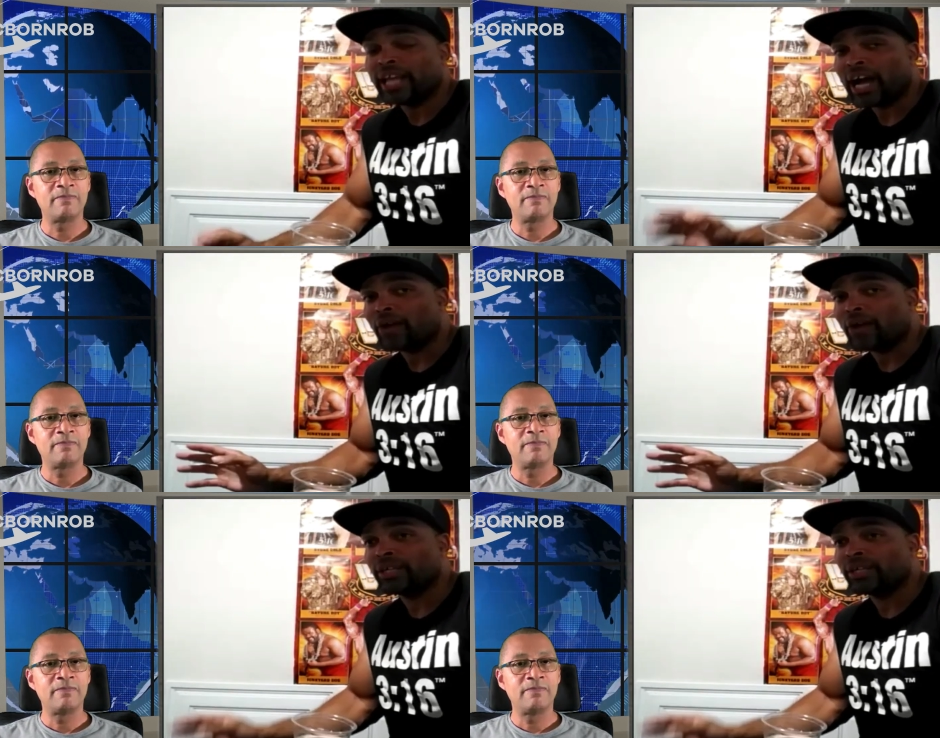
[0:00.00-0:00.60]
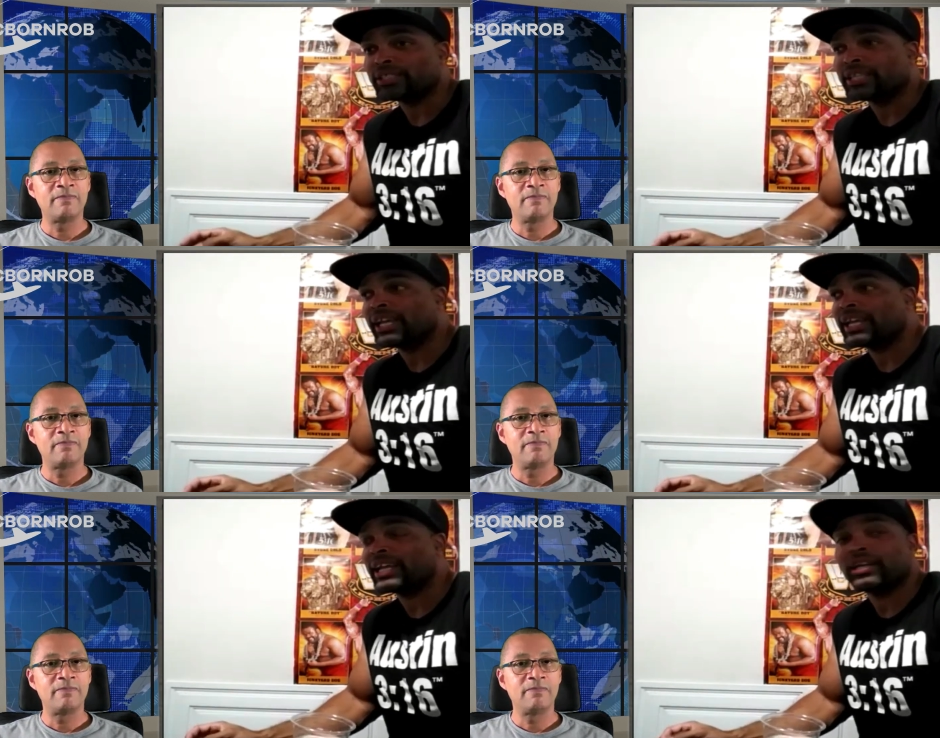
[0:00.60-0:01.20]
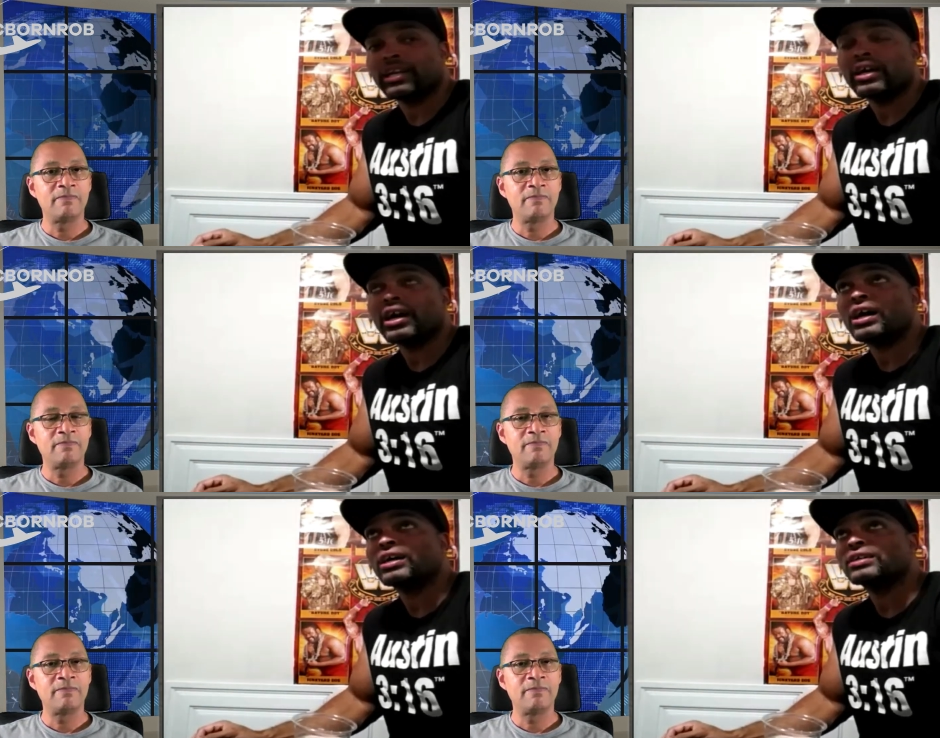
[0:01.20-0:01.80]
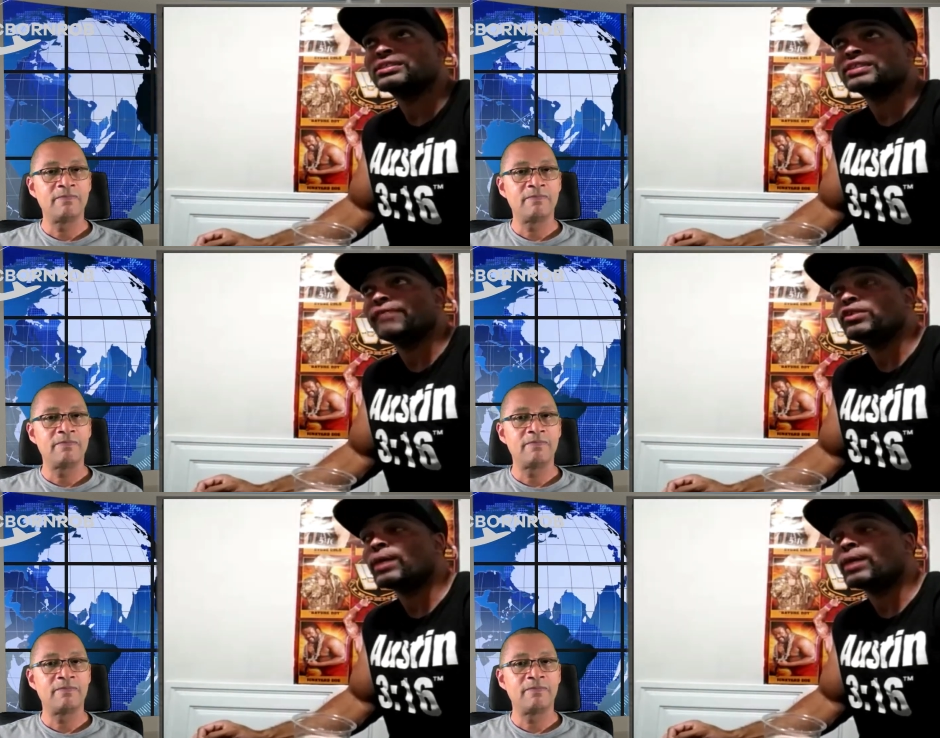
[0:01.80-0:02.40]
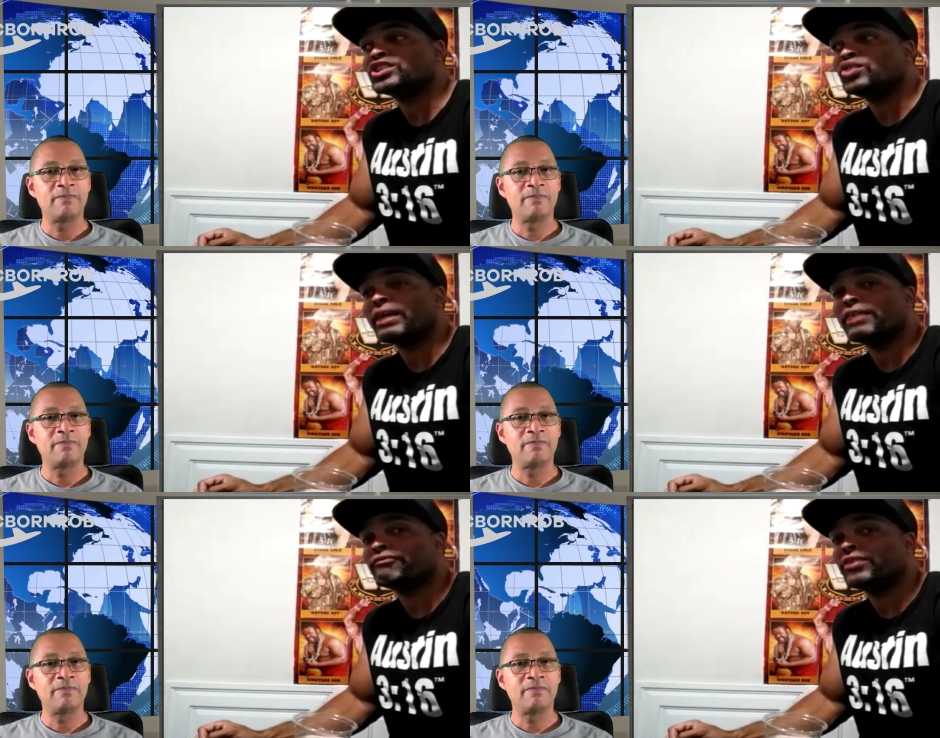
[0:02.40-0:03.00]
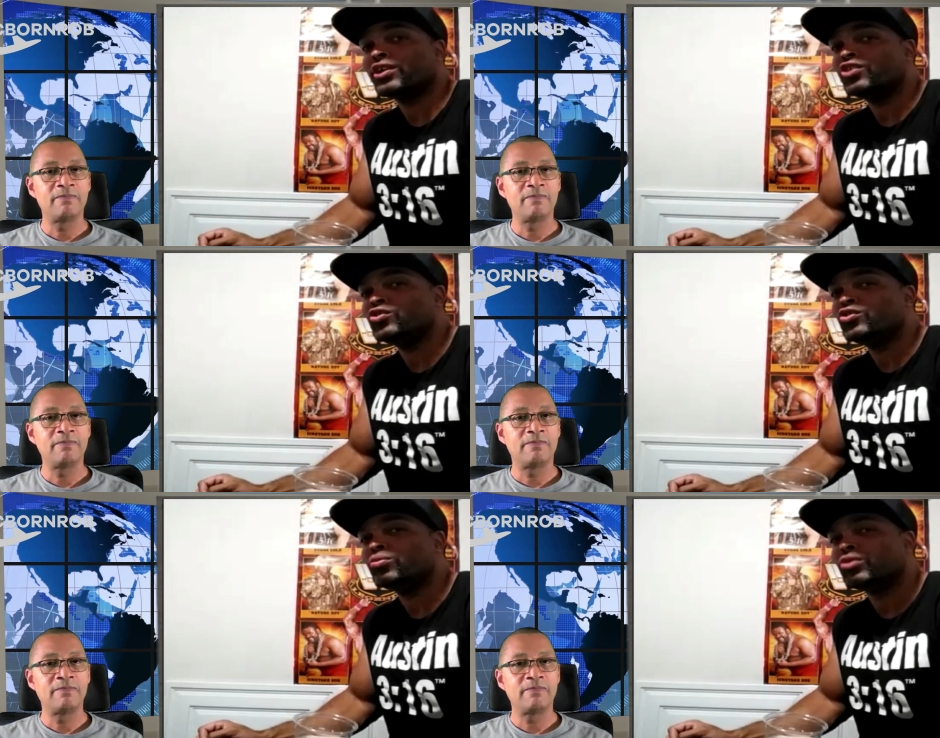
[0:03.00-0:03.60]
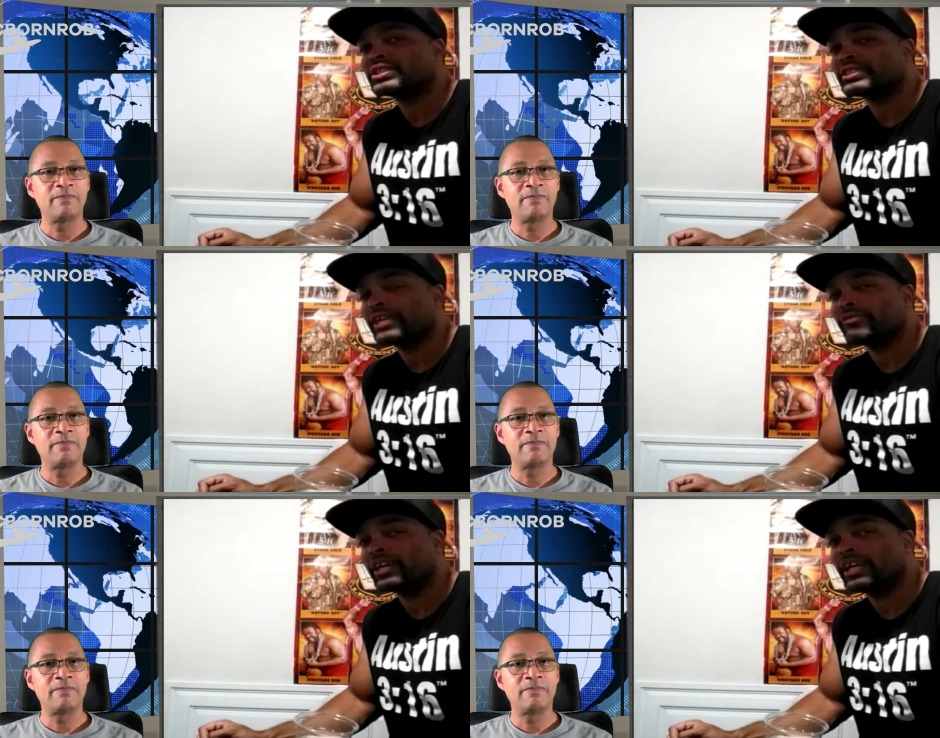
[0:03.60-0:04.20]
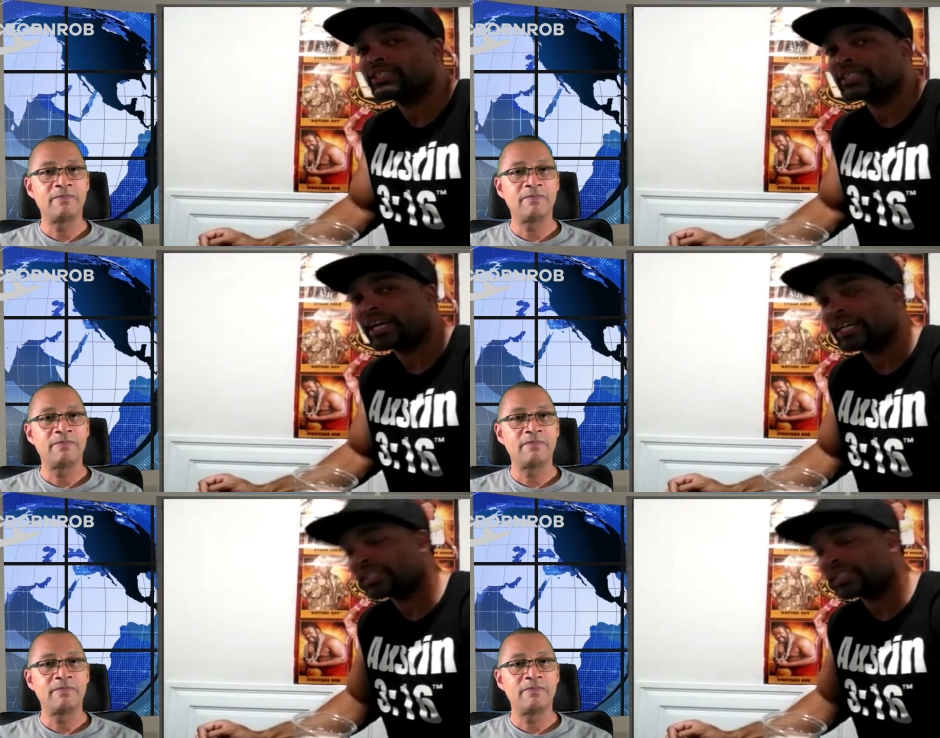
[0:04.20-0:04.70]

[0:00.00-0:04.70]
Speaker 1: Now I would say that uh, safety wise, you might feel a little more safer inside